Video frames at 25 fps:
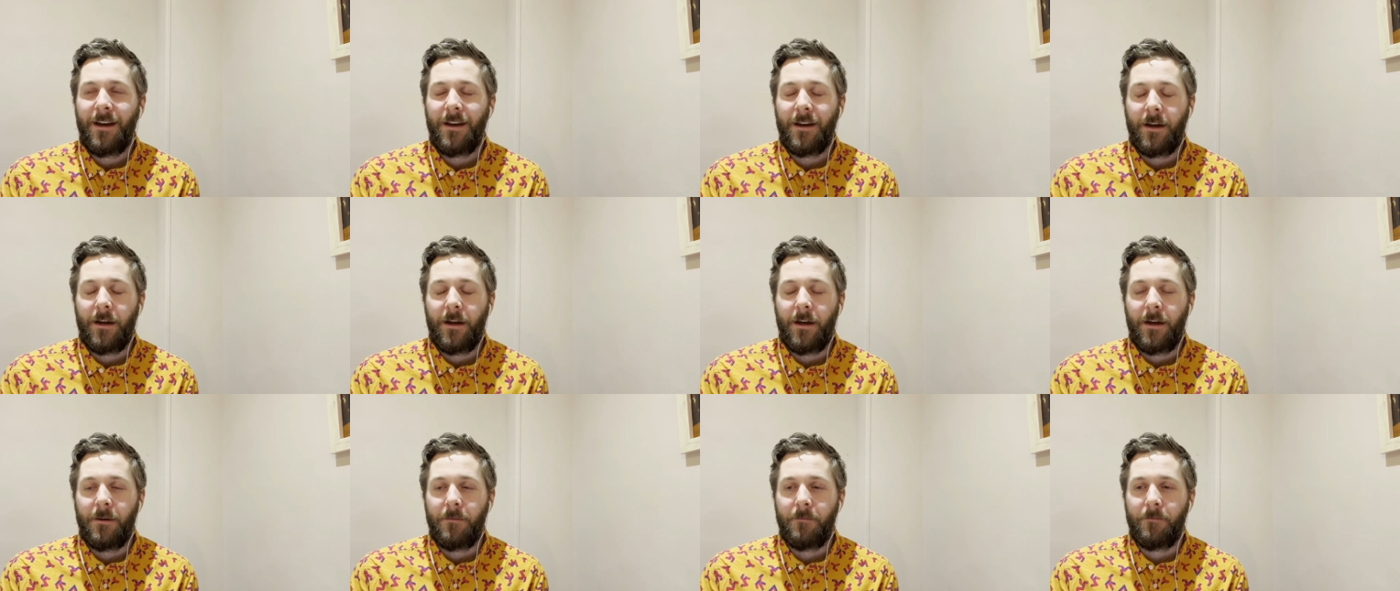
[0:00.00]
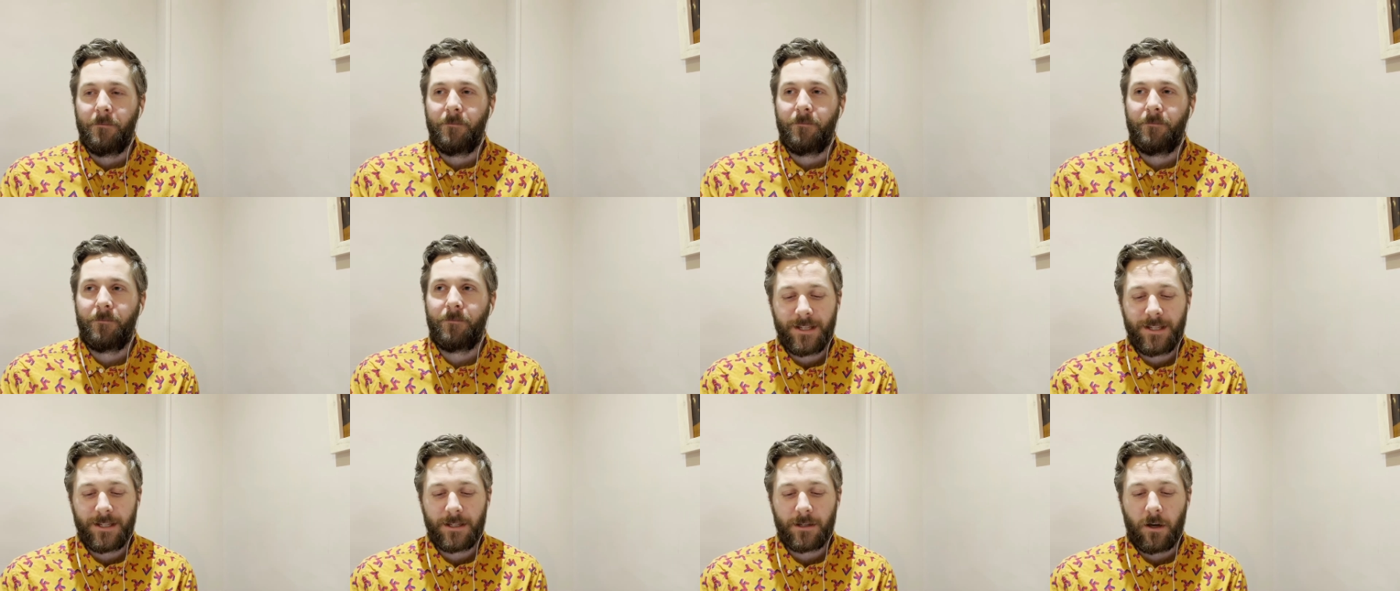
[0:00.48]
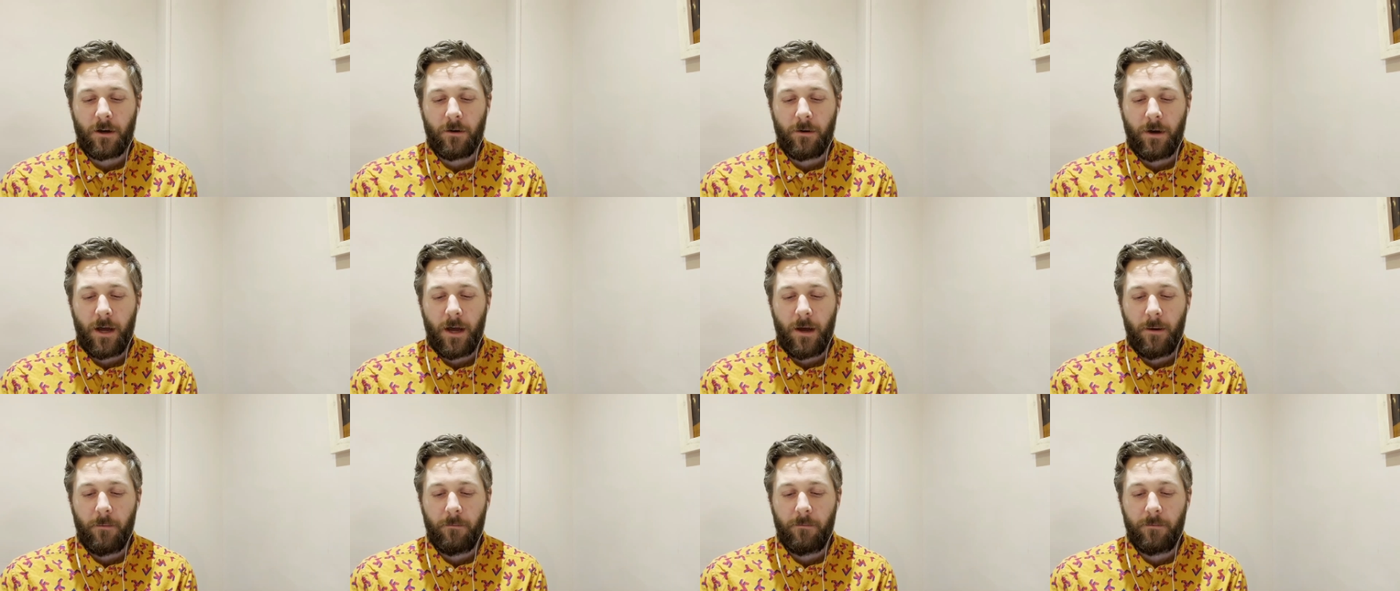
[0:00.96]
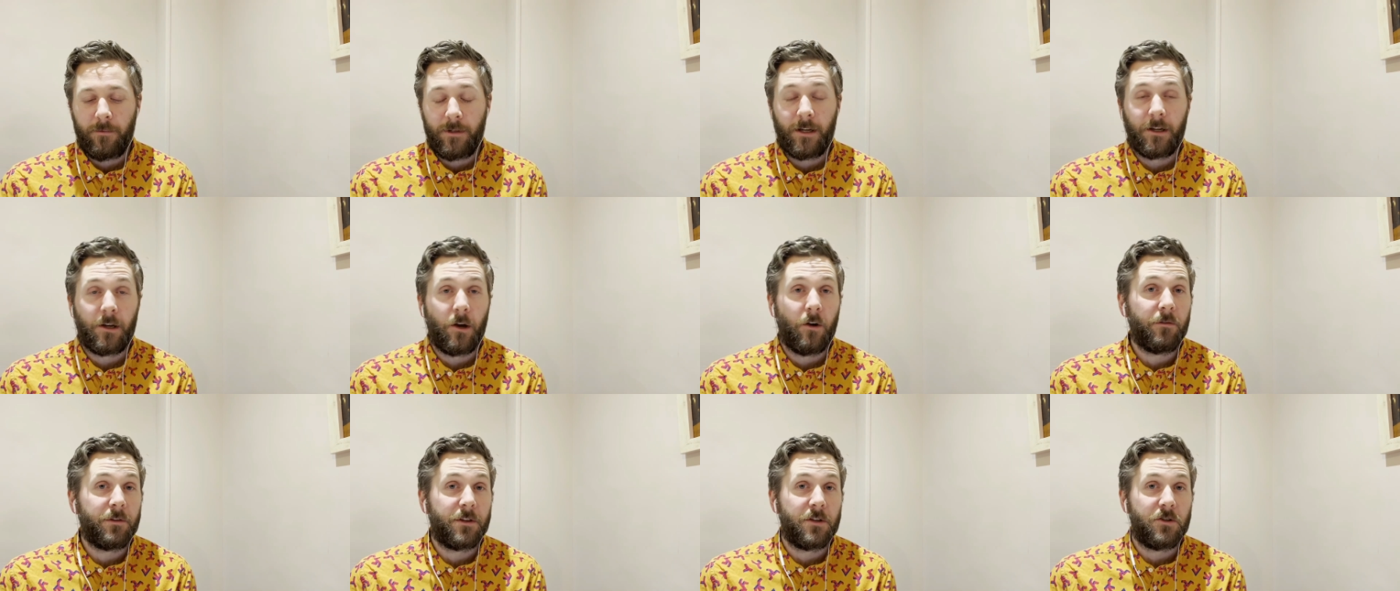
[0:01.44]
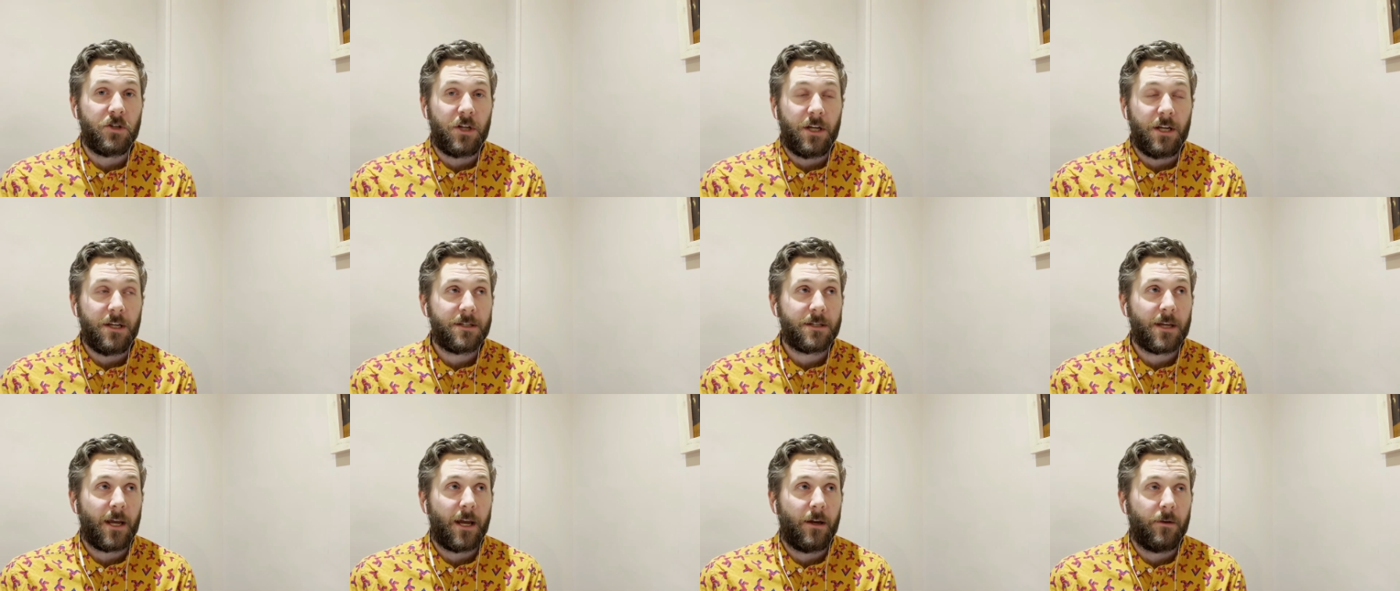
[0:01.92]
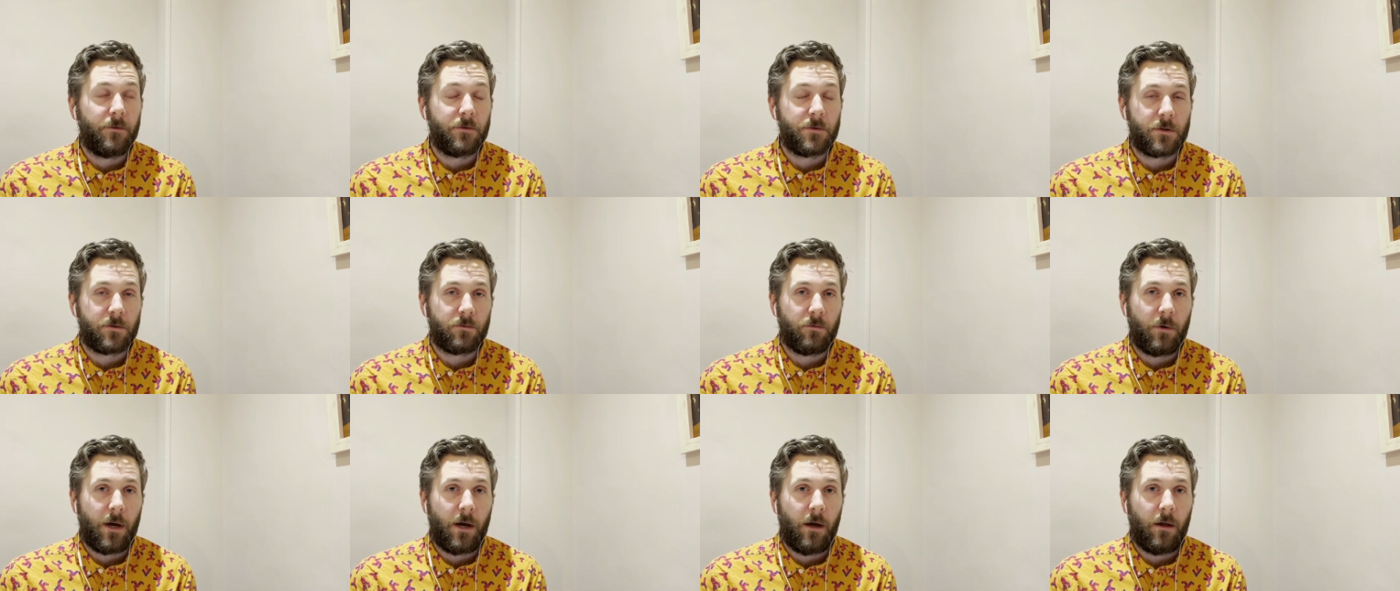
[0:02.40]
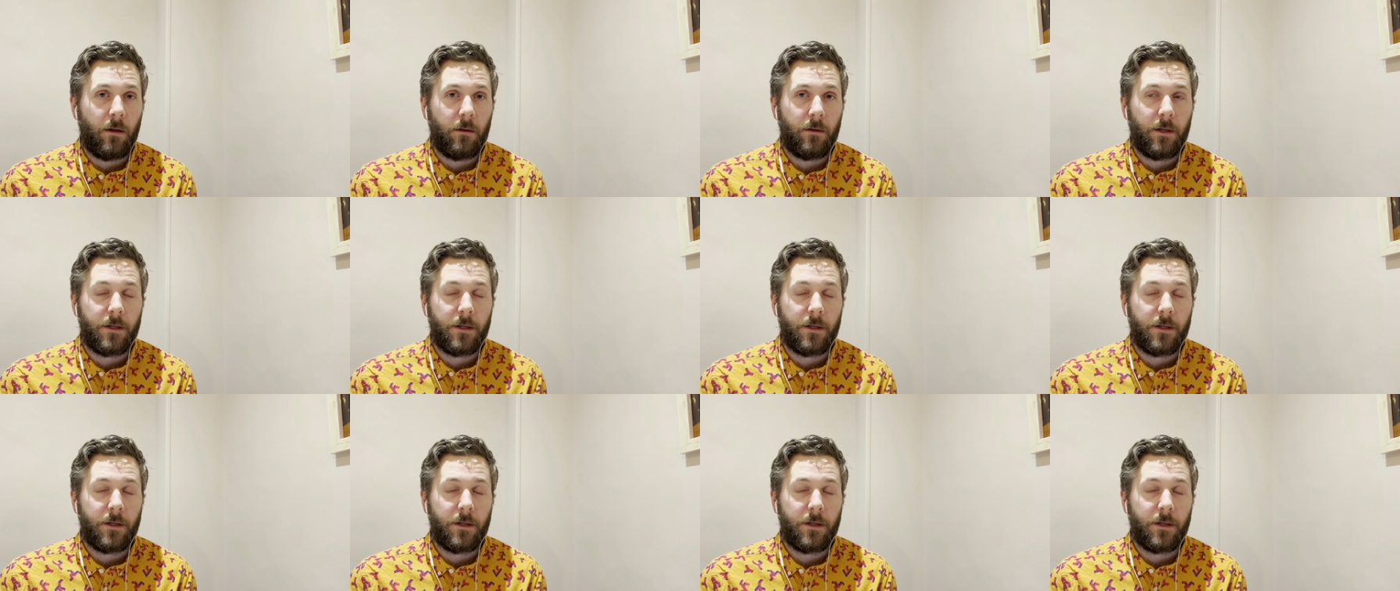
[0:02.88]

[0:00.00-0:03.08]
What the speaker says: Then go for the G sounds as well.